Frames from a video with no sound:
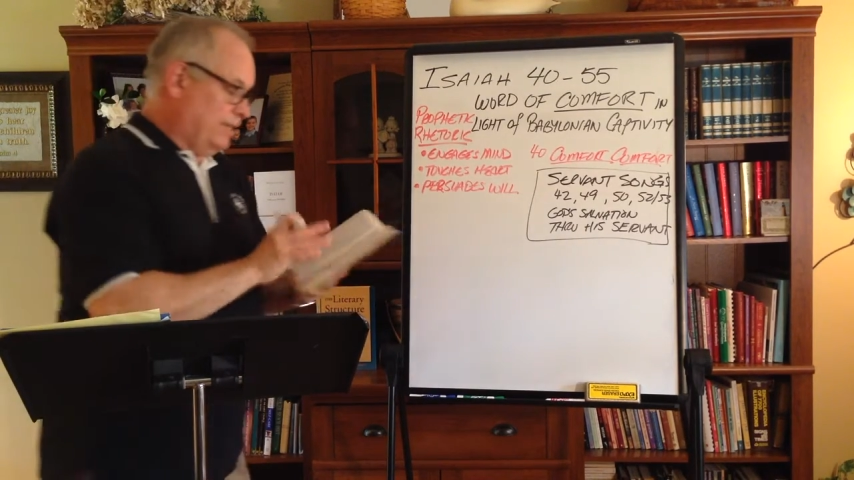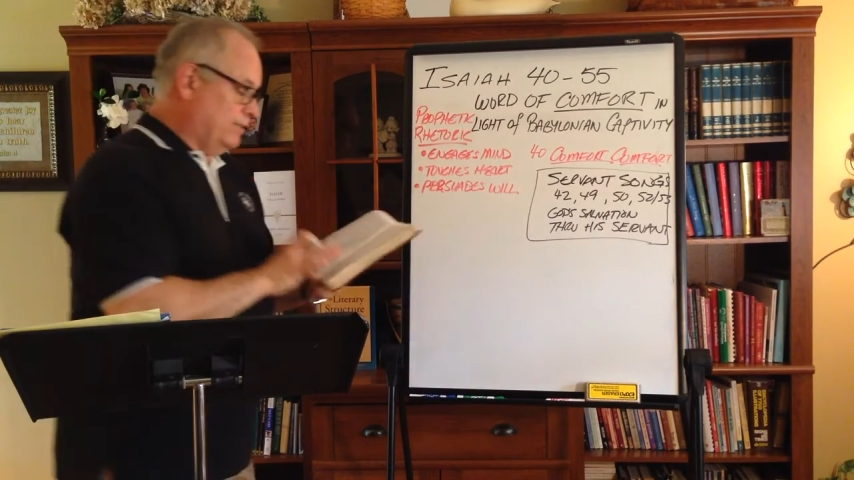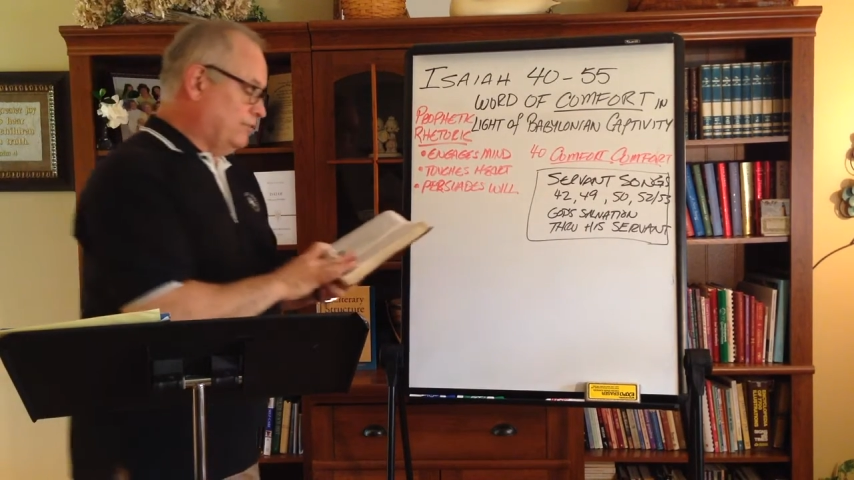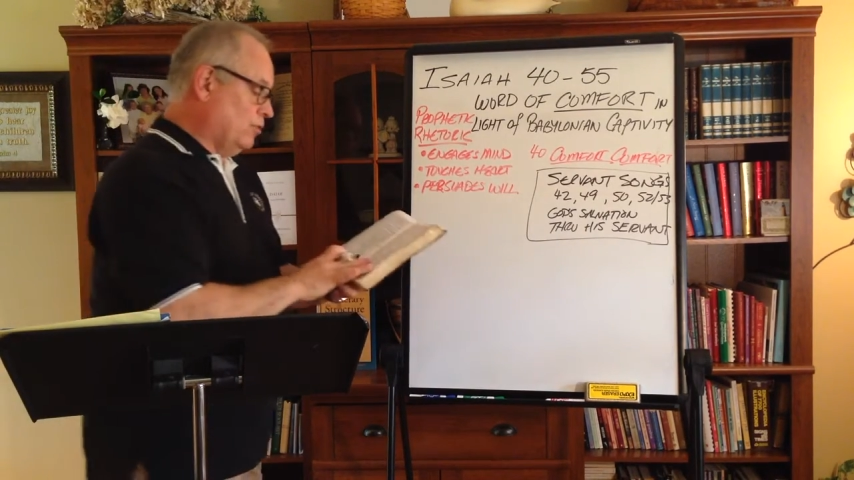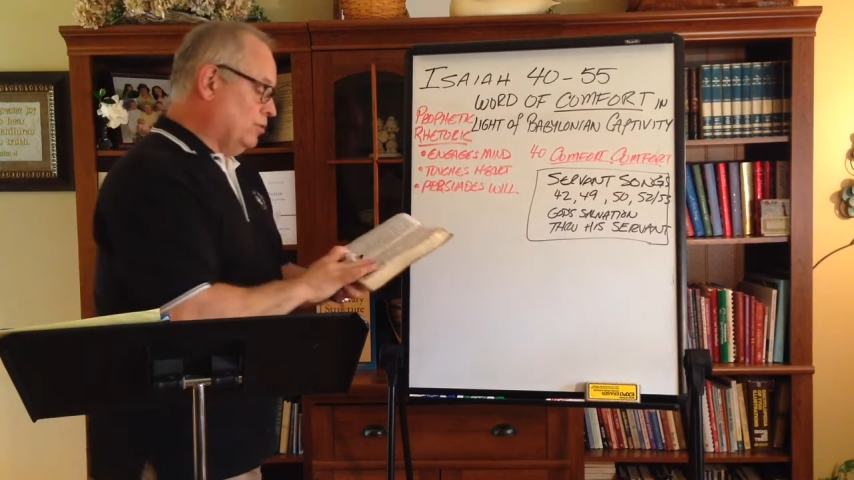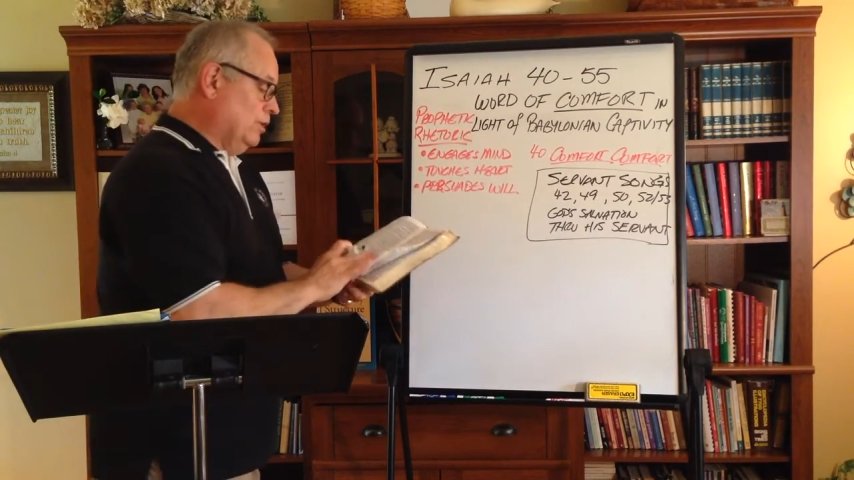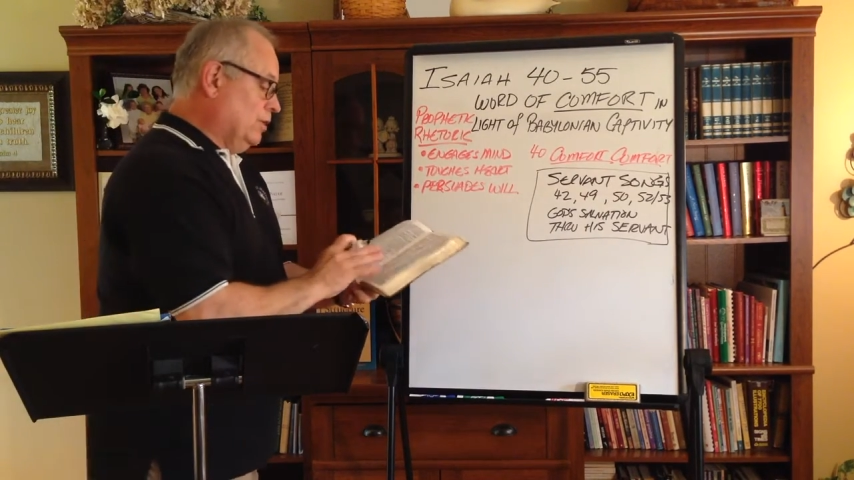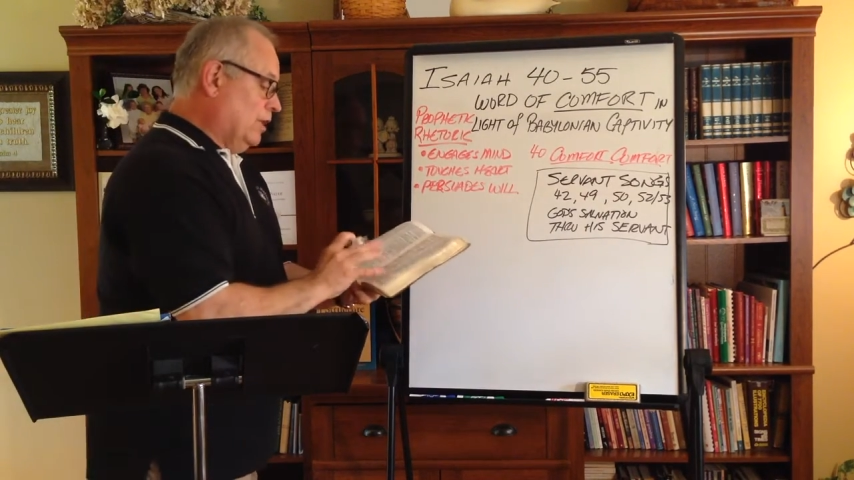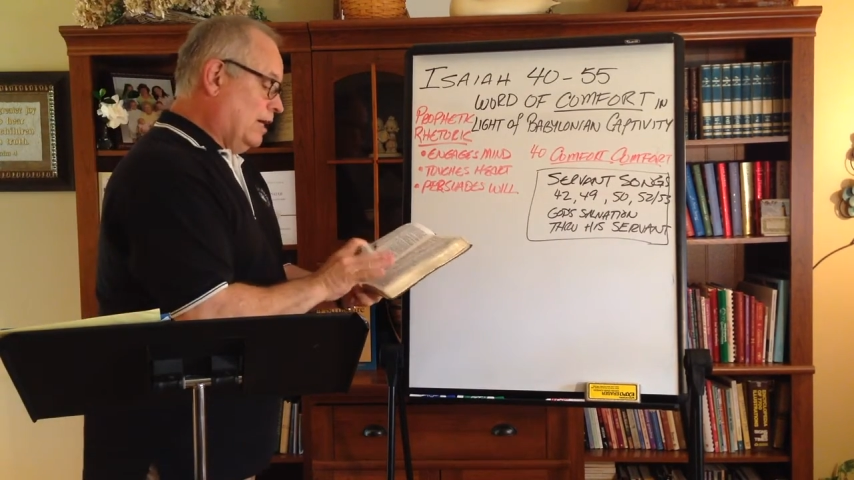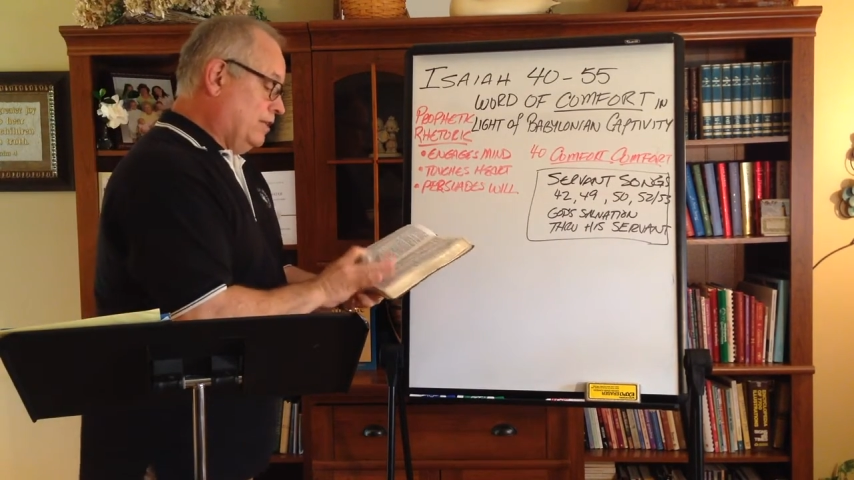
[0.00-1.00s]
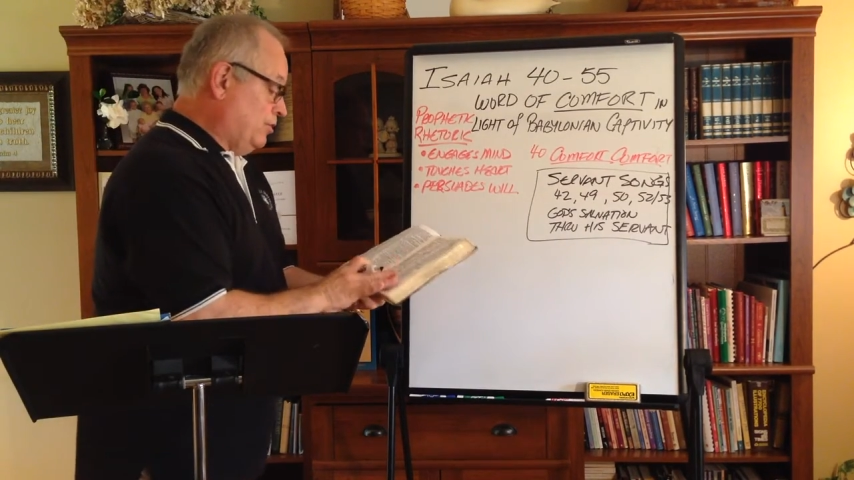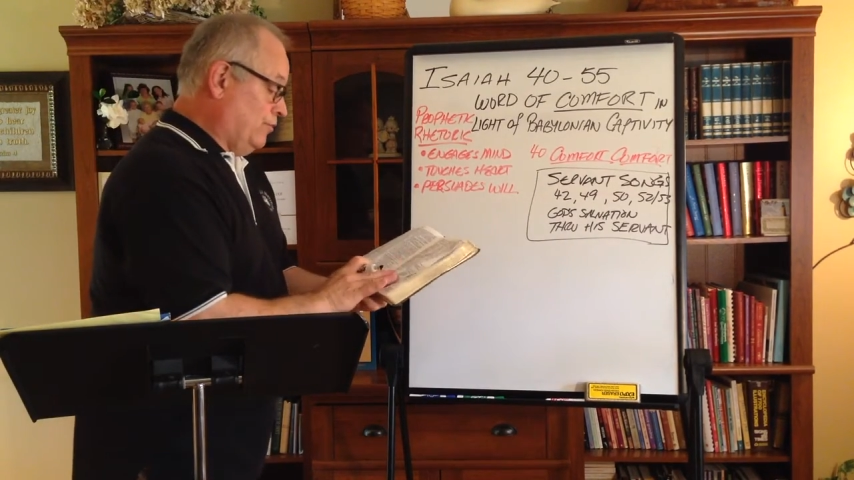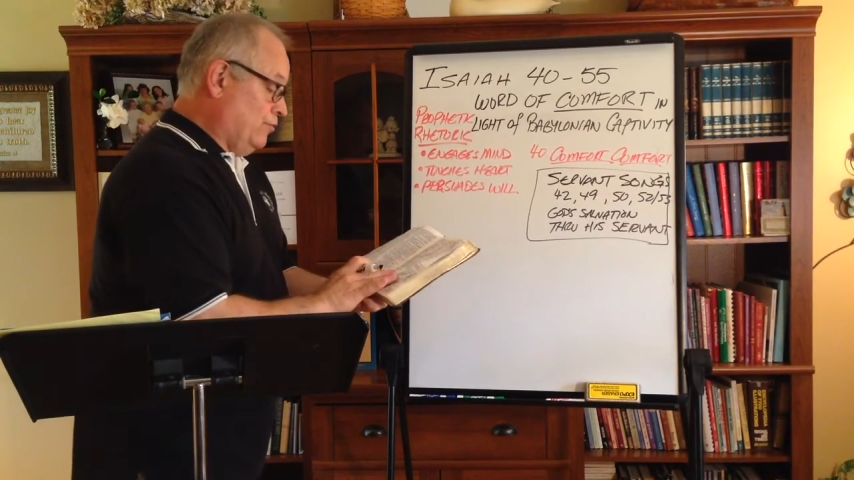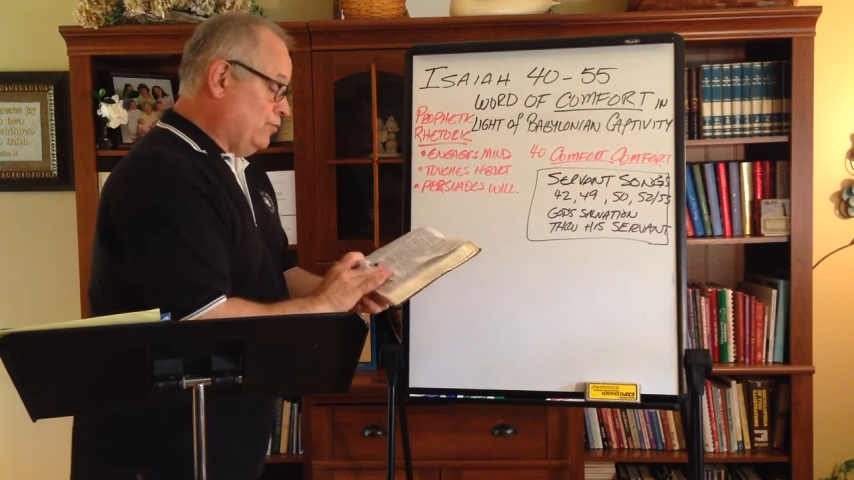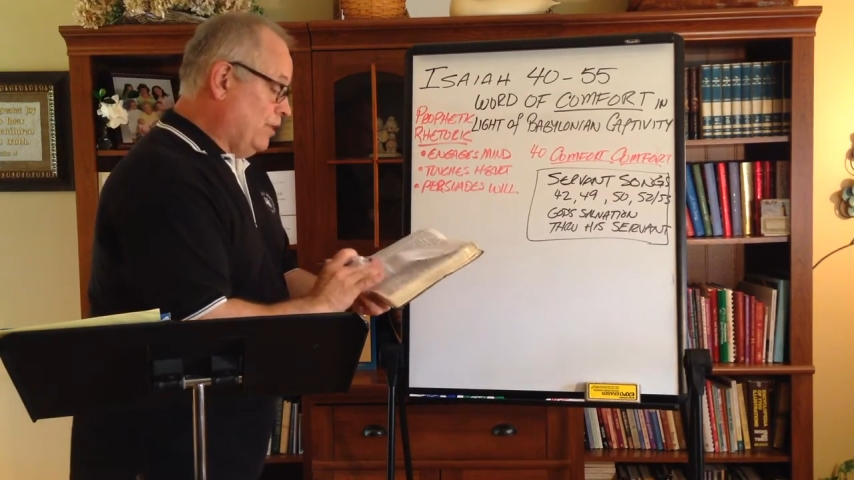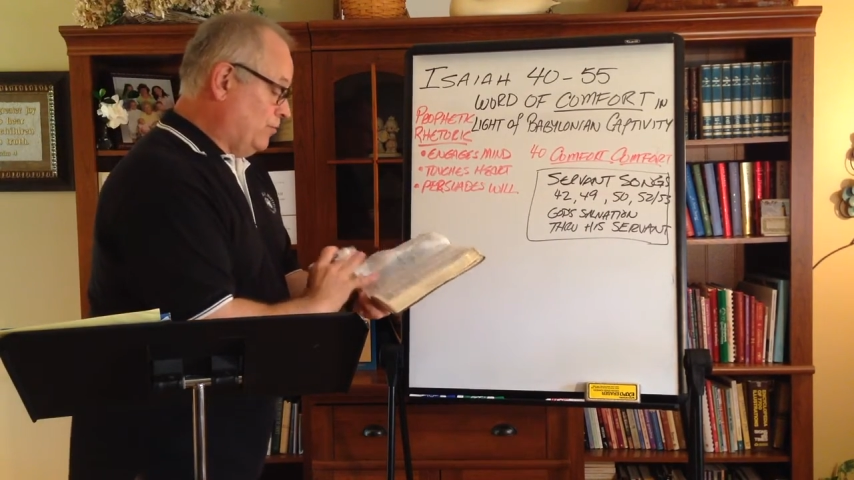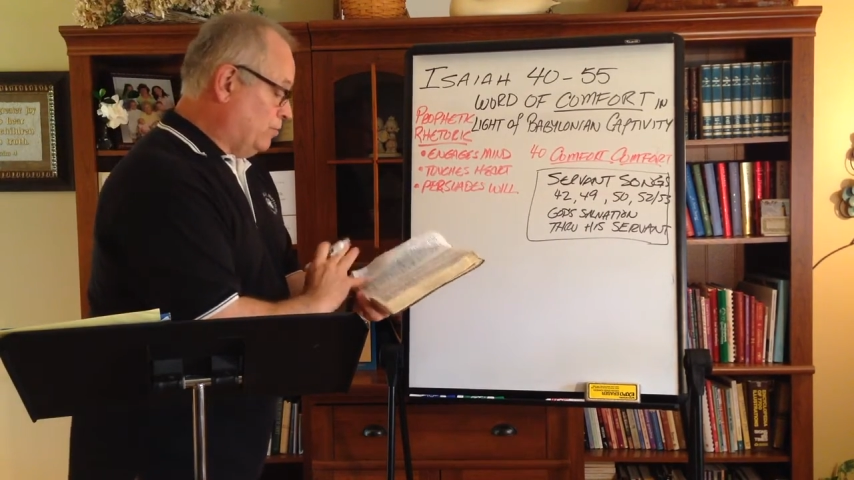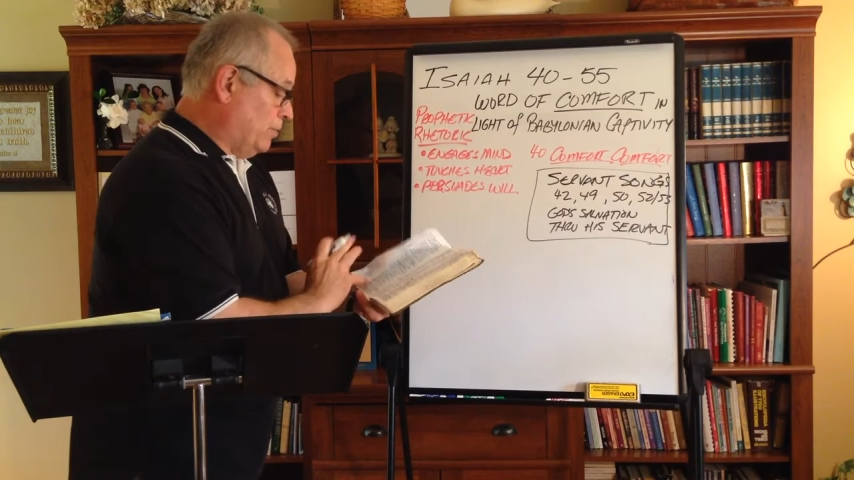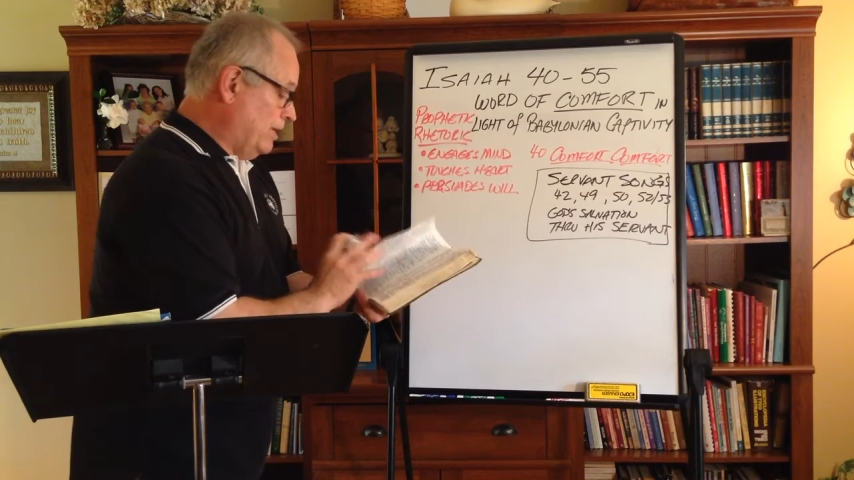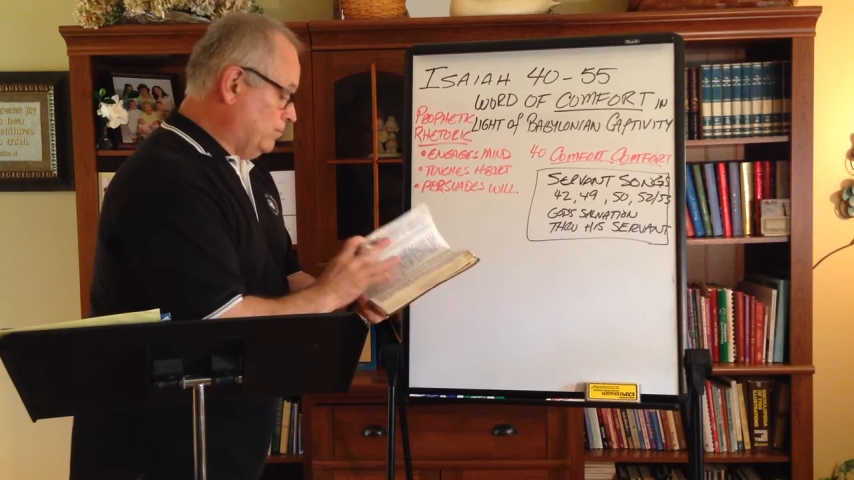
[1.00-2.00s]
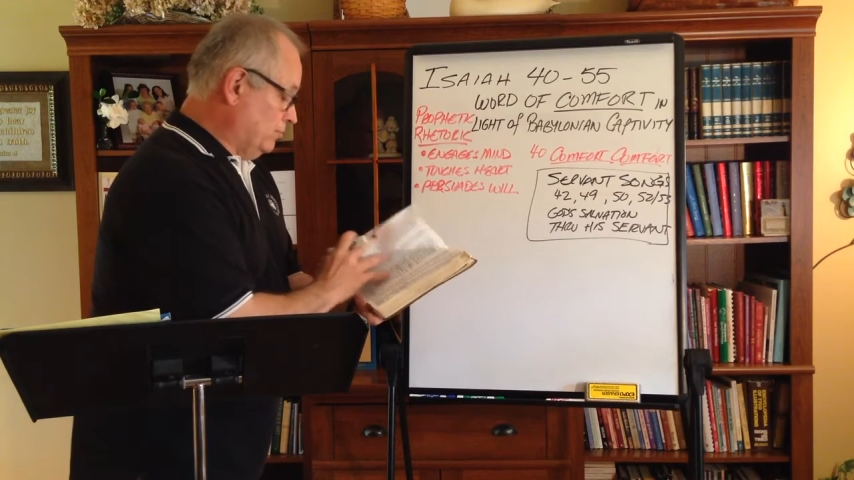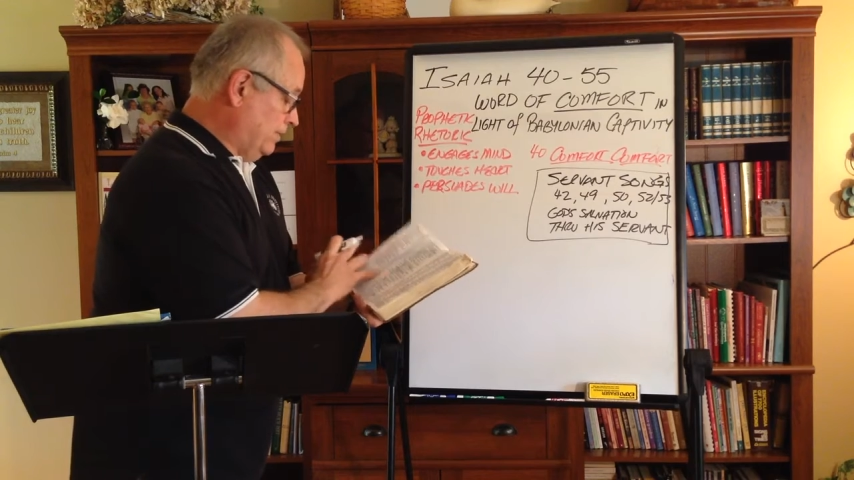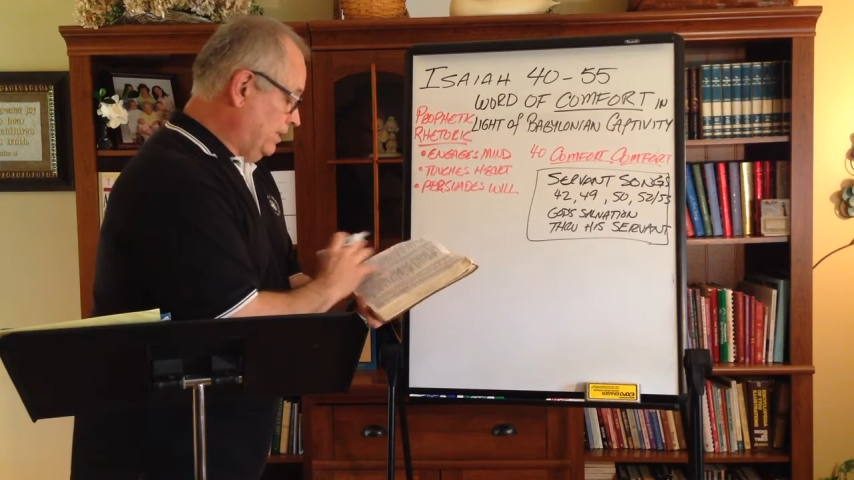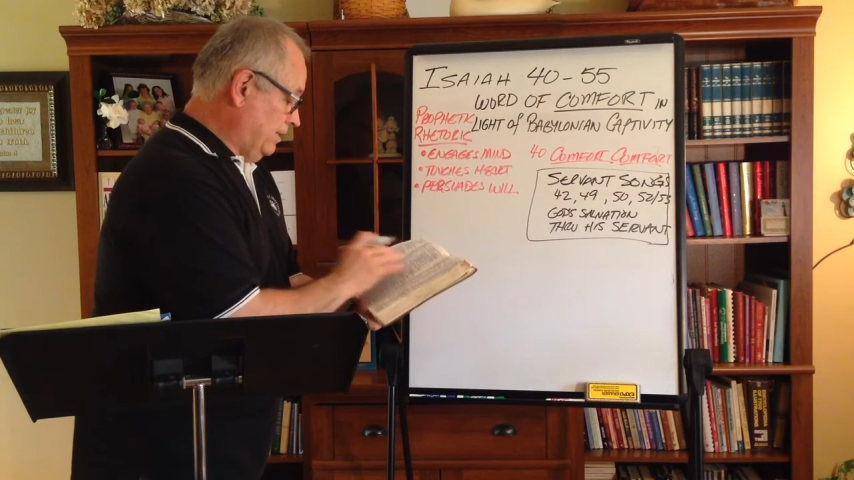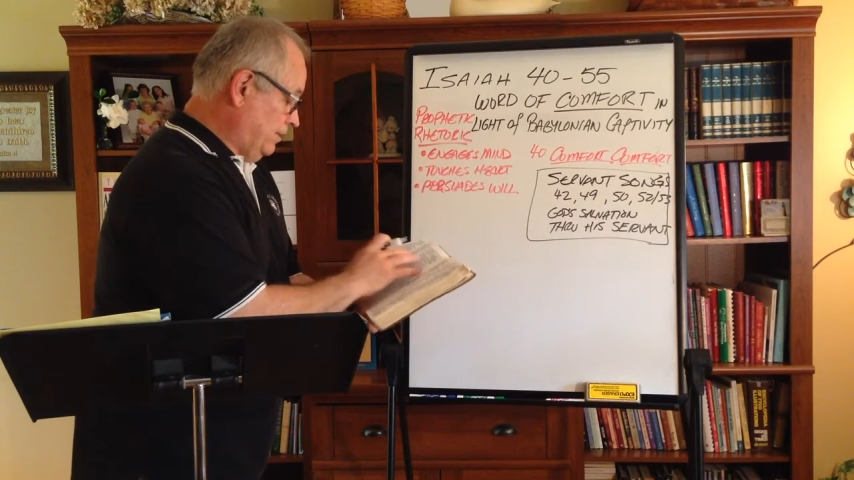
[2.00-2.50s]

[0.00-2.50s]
So if you have your Bible tonight,